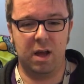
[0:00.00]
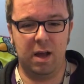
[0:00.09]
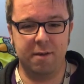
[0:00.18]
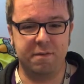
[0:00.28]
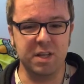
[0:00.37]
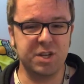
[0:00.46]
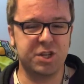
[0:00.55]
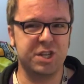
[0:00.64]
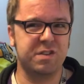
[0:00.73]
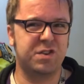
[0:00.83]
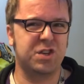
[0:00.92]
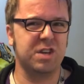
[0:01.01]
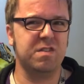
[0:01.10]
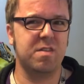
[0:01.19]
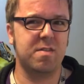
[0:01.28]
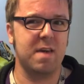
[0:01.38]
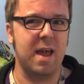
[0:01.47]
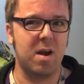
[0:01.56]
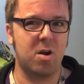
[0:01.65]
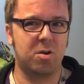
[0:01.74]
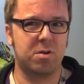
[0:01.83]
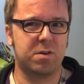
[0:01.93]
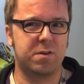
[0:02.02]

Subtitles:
I feel like she's just there